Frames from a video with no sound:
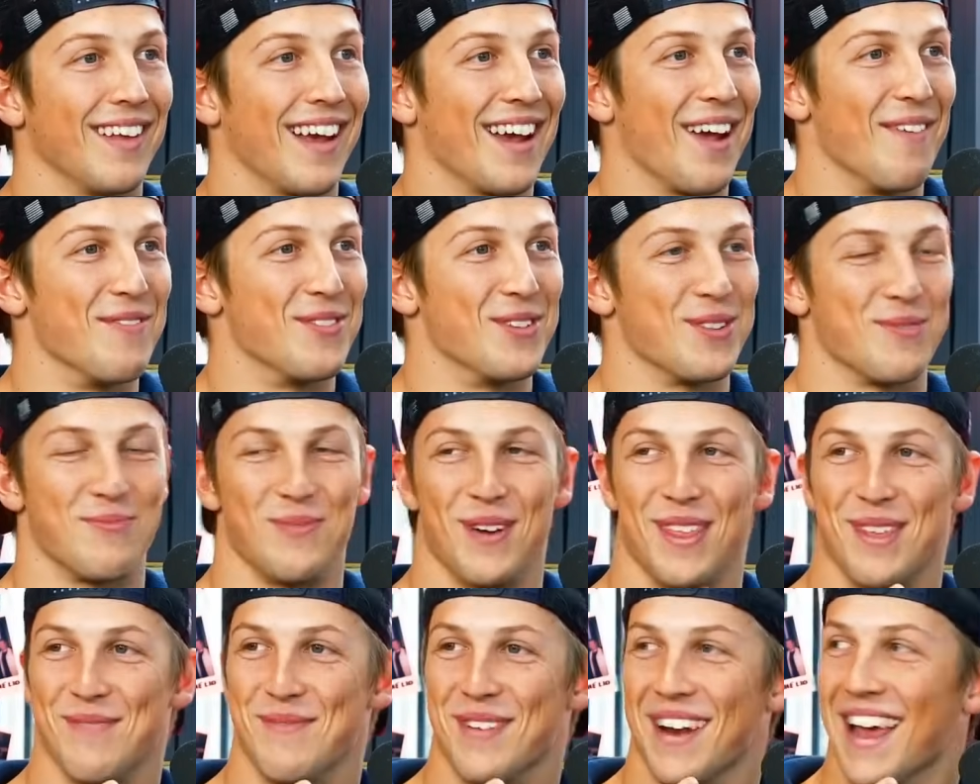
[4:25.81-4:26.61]
Like I'm just
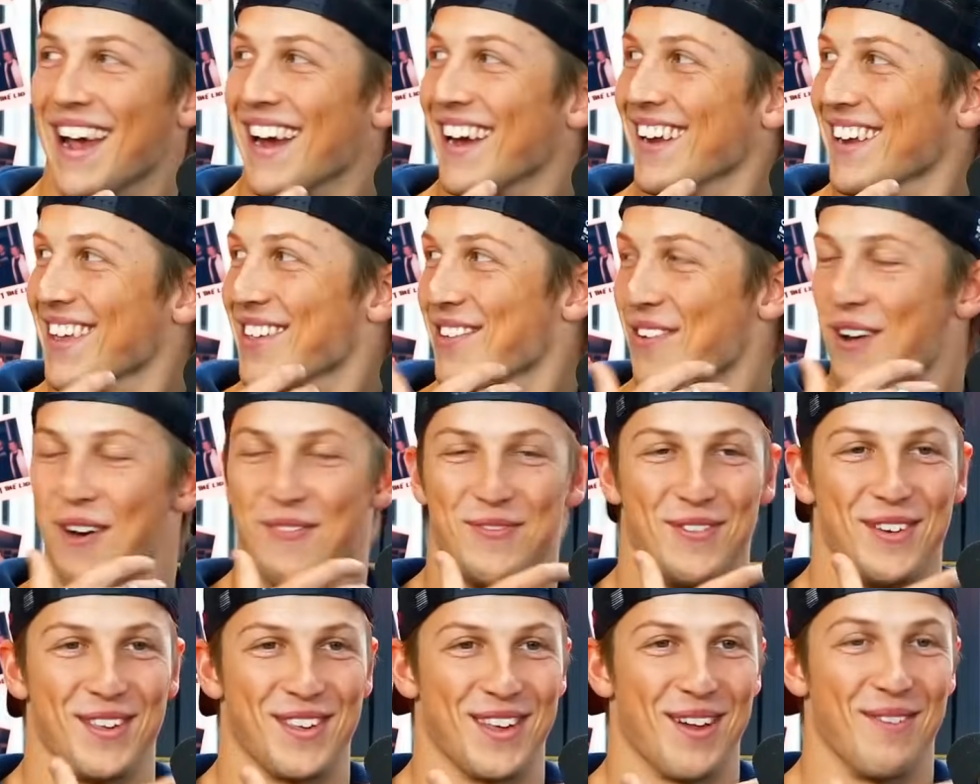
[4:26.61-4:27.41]
with him like in his
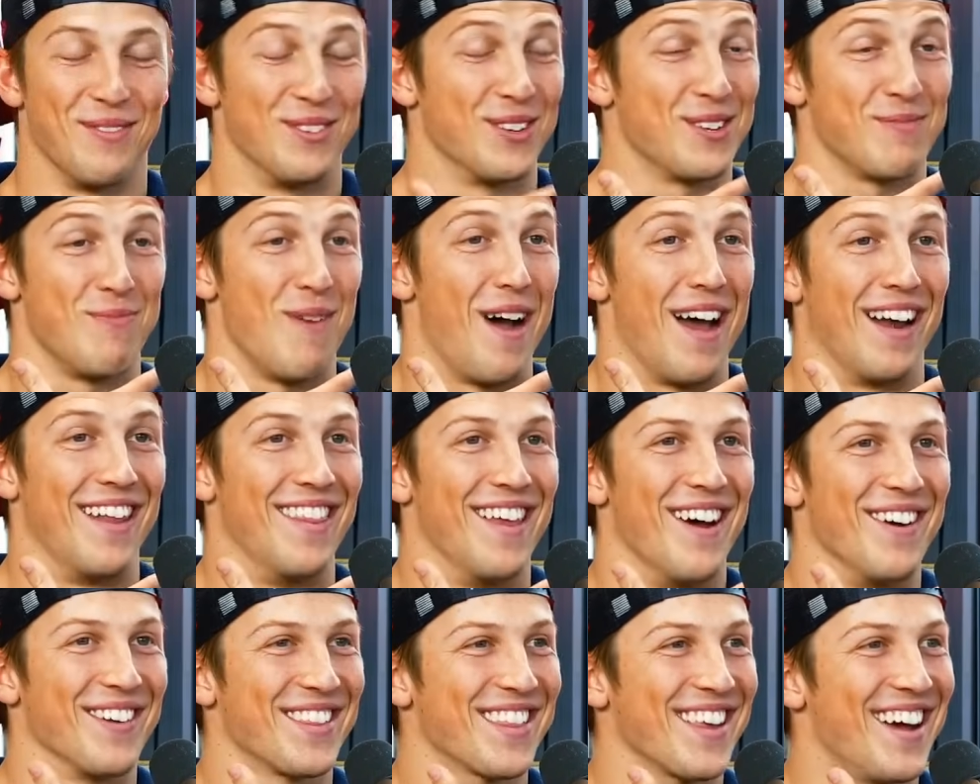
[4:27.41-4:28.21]
office and I'm just
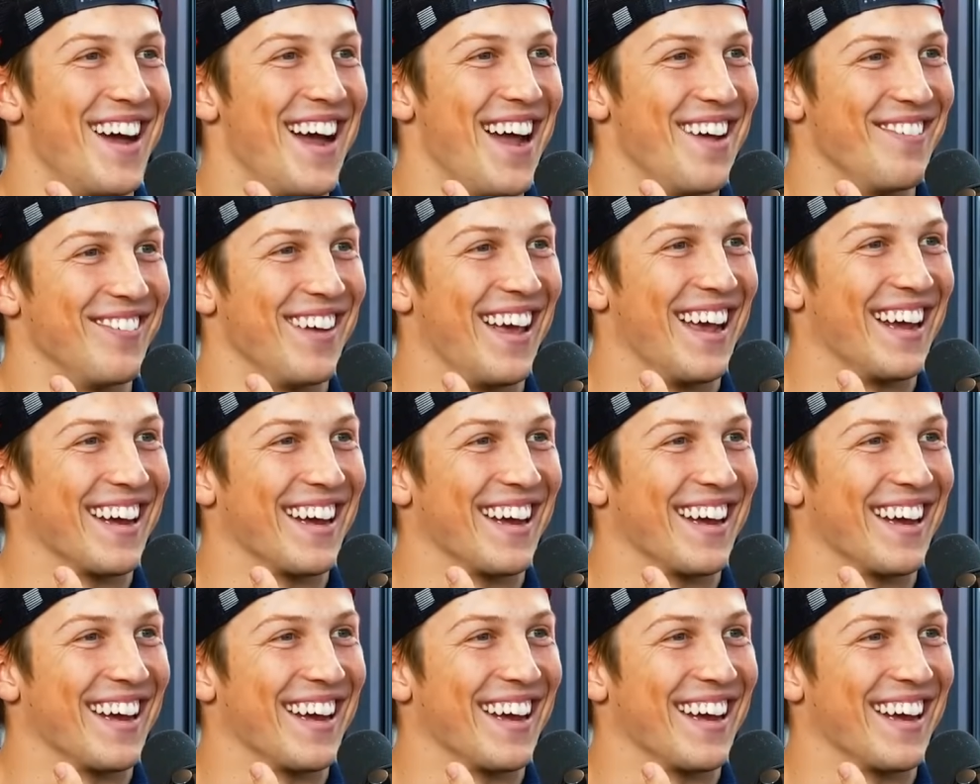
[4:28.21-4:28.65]
smiling all the time.